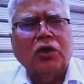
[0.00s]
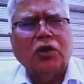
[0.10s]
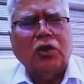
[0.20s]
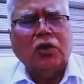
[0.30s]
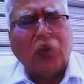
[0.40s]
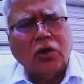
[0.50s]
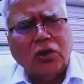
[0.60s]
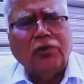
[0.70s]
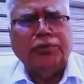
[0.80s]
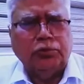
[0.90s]
all
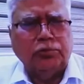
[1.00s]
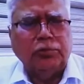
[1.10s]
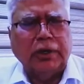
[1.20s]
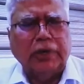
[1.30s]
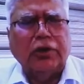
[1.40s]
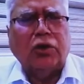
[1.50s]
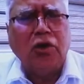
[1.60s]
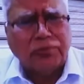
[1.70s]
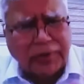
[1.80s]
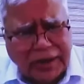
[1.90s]
of you and all
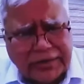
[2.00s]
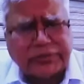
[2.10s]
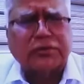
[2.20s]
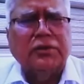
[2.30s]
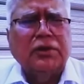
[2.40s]
of us